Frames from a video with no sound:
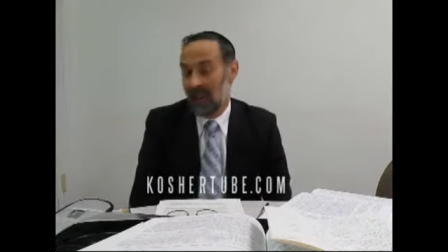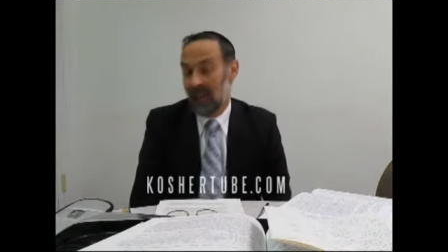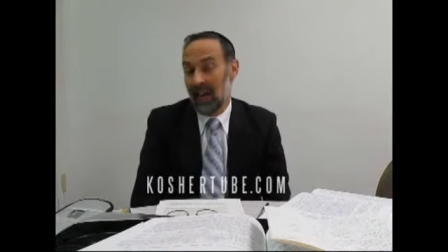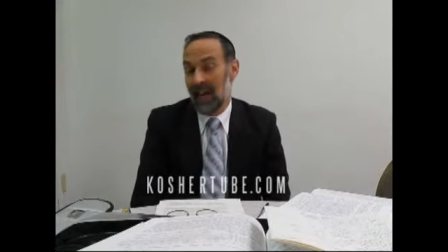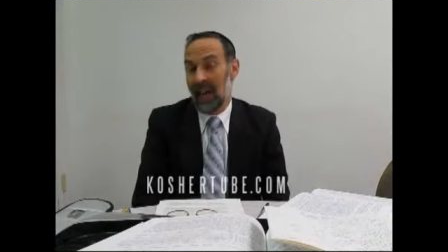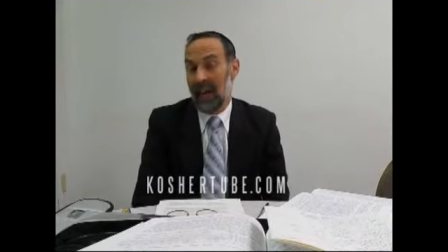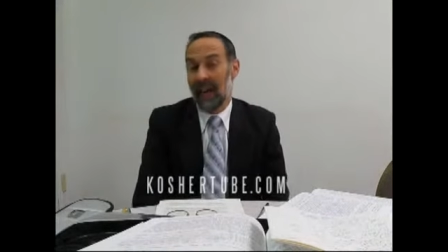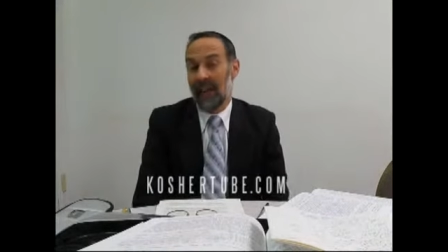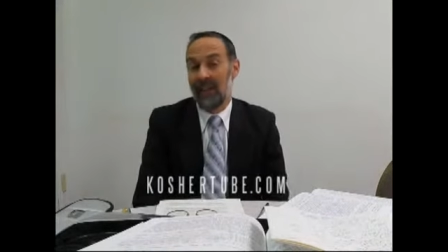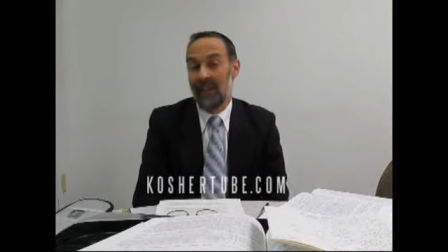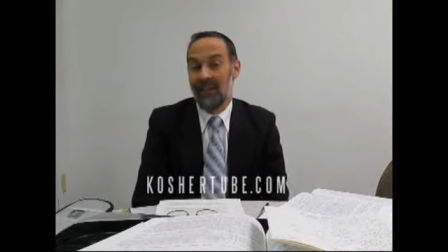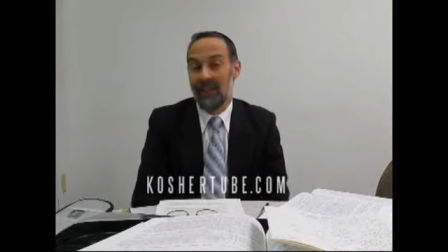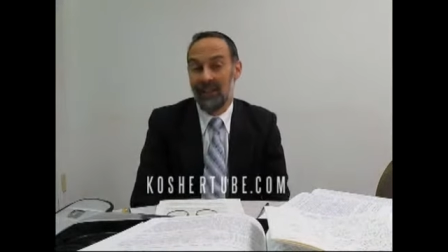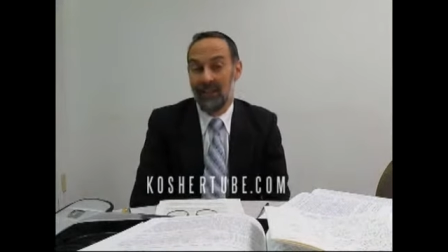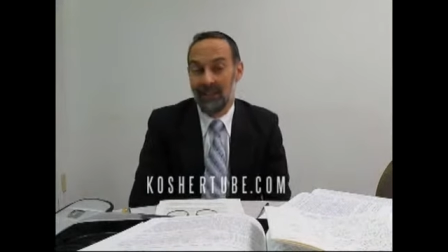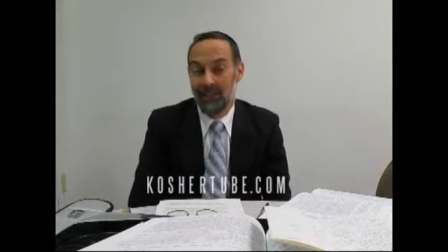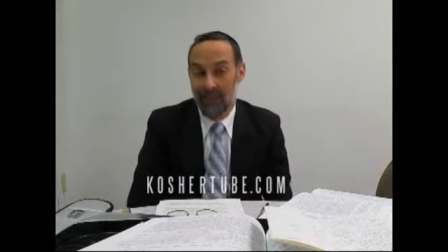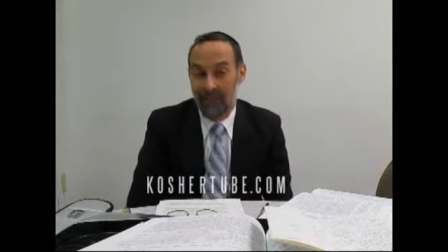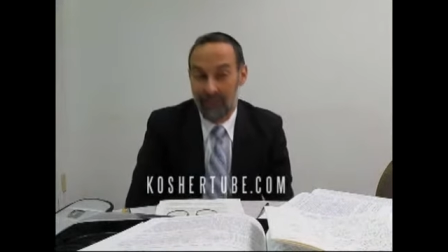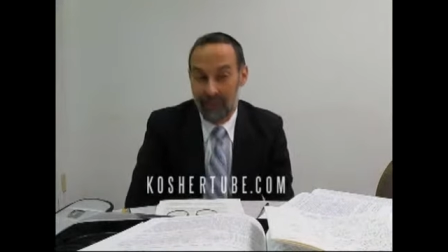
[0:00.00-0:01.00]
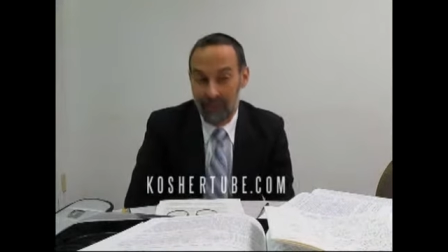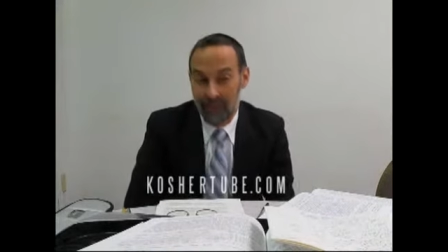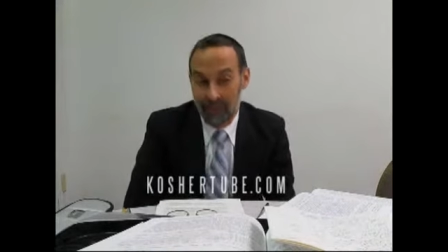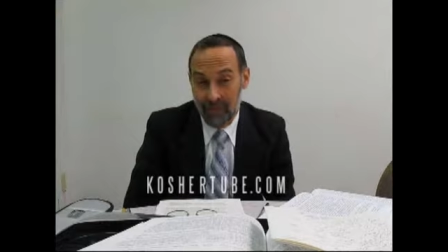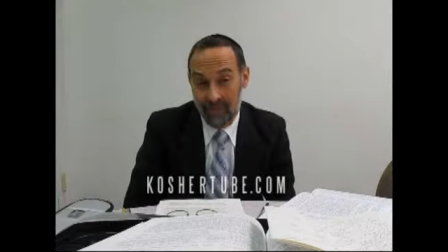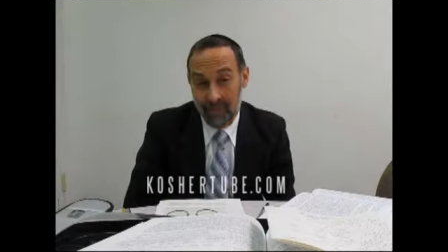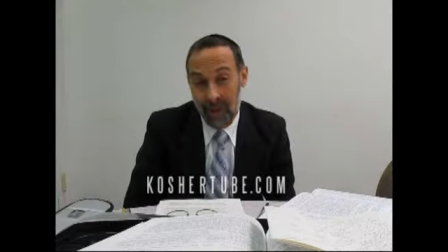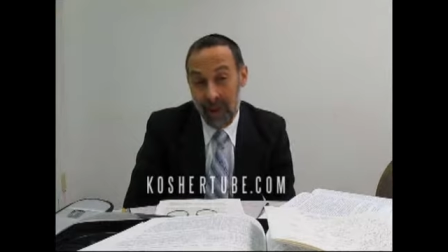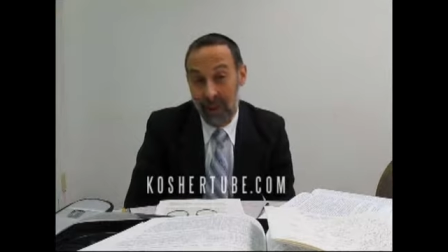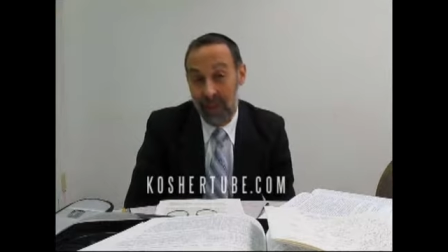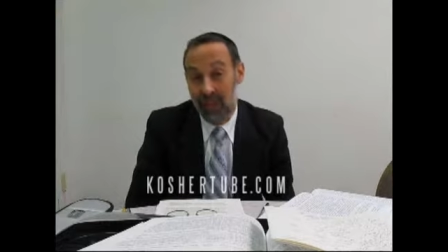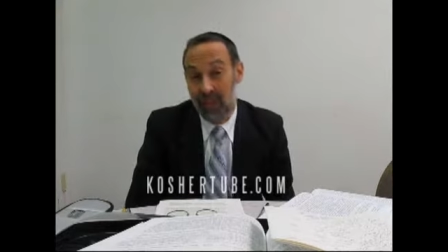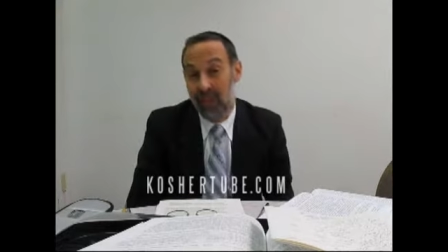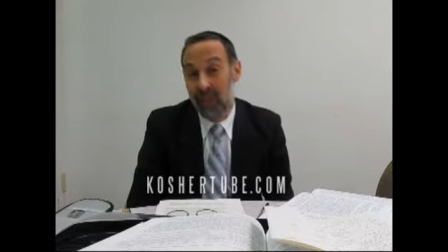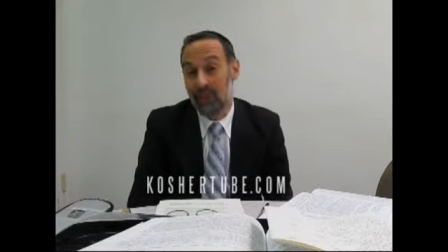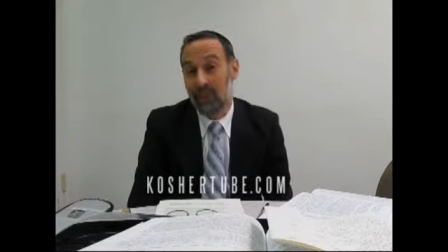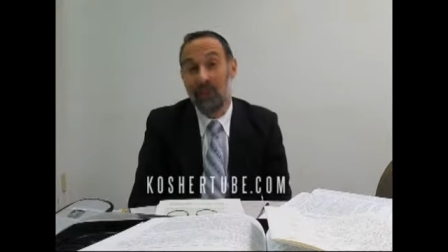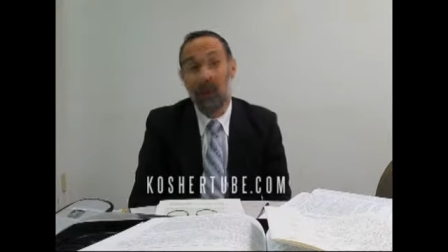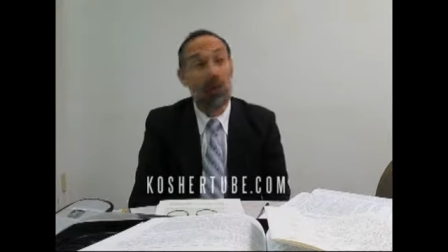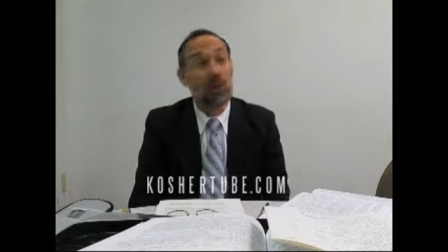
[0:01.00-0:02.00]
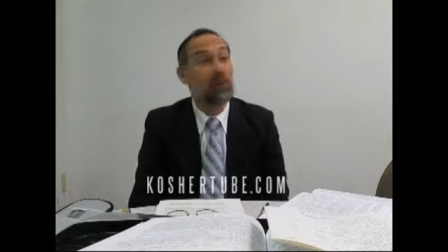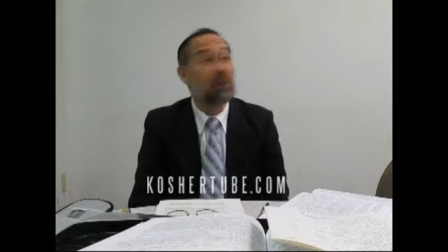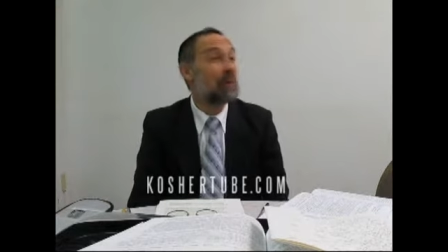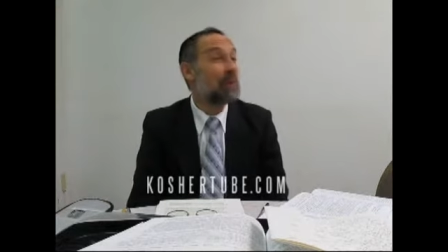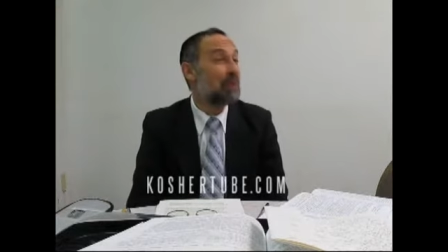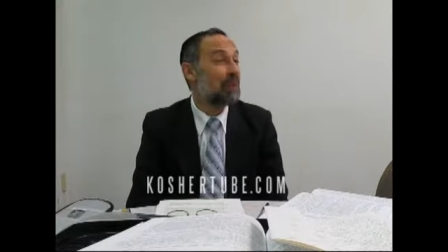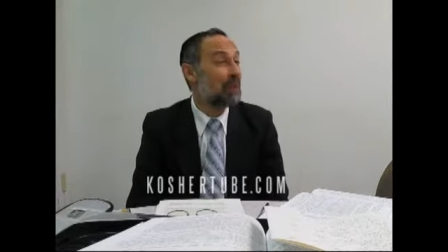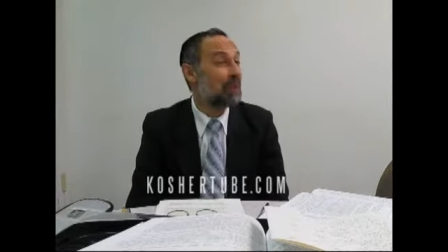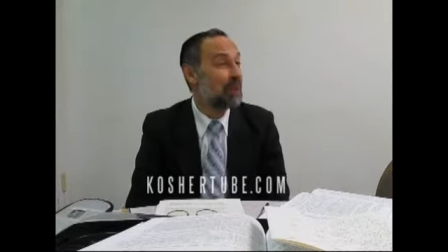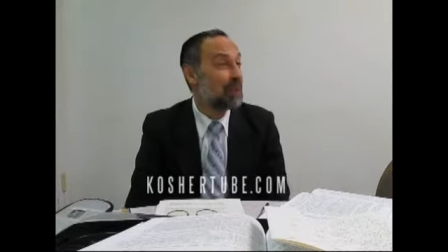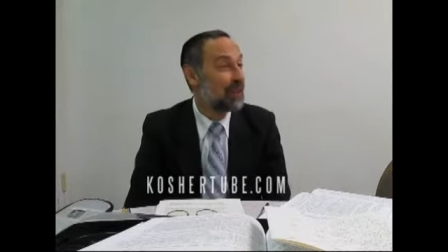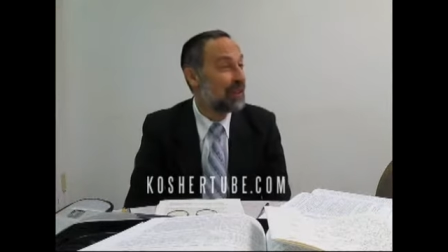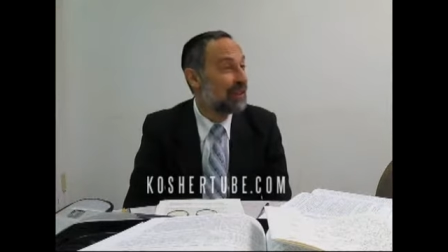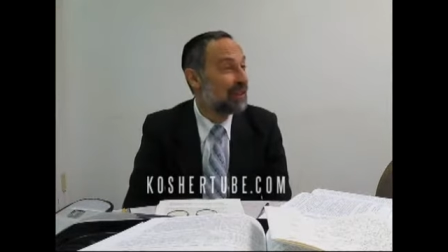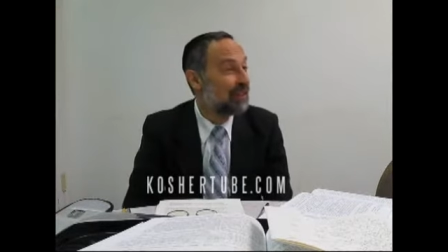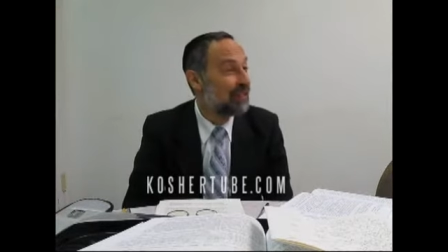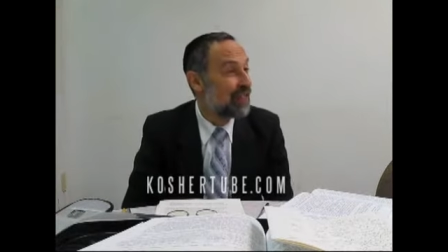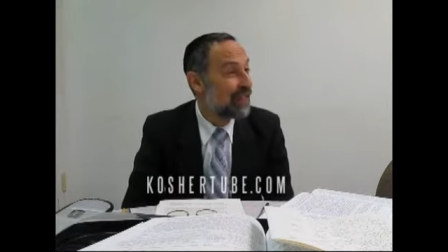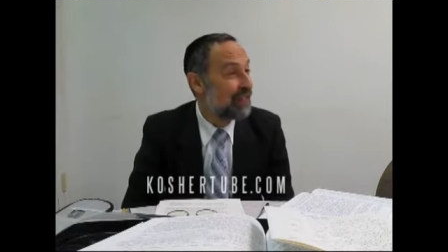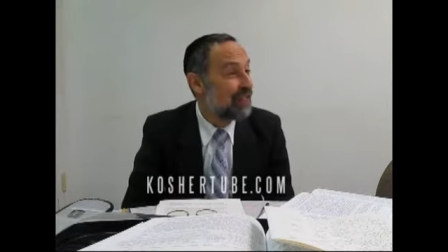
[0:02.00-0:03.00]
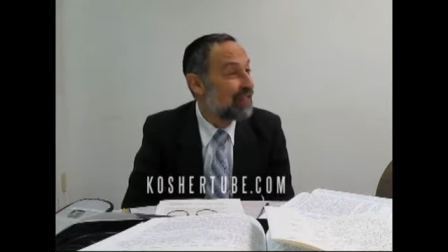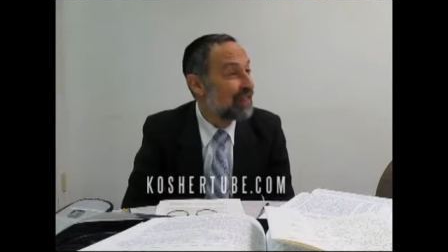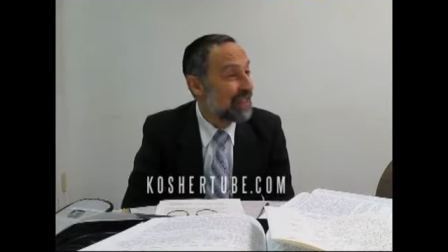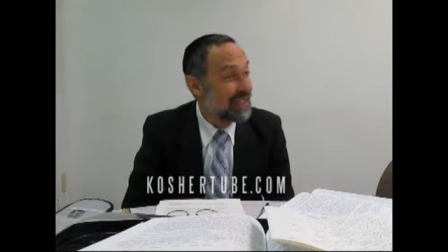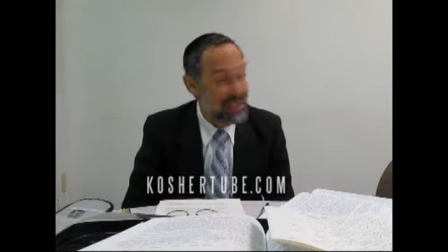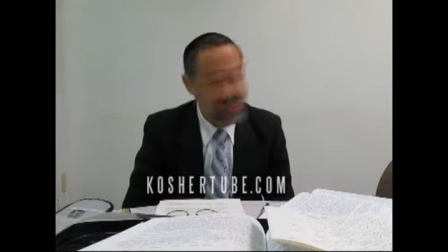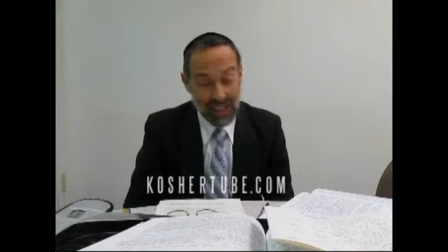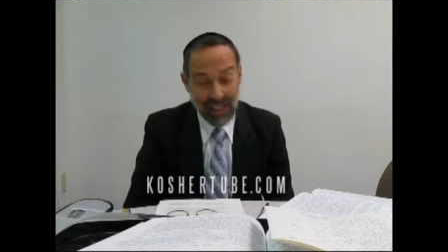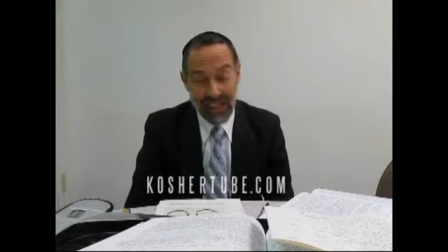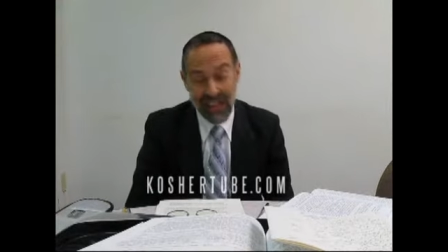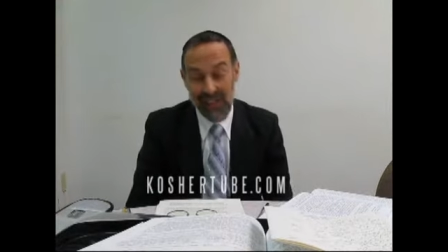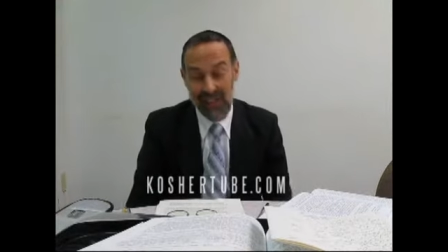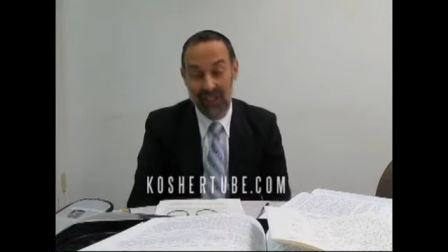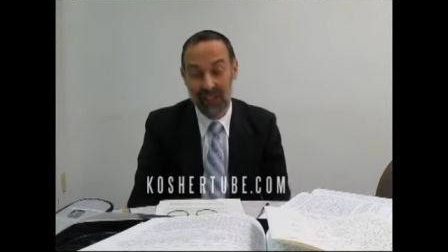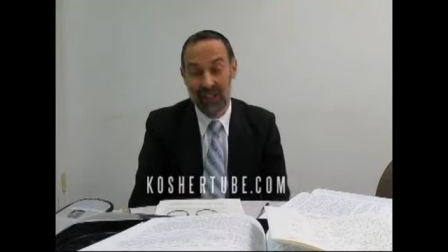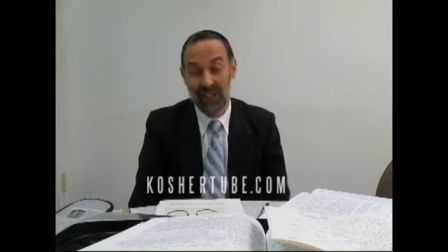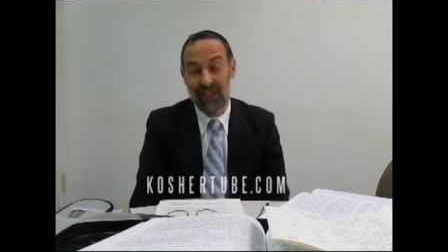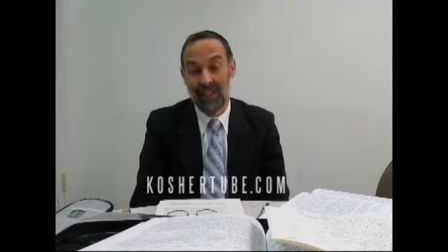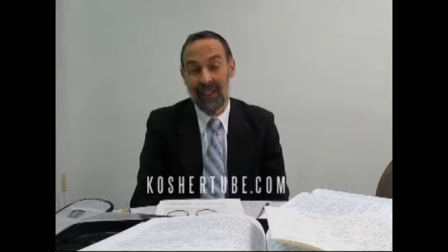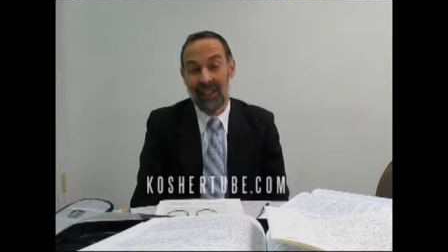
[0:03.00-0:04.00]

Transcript: and I think most people would have given this answer,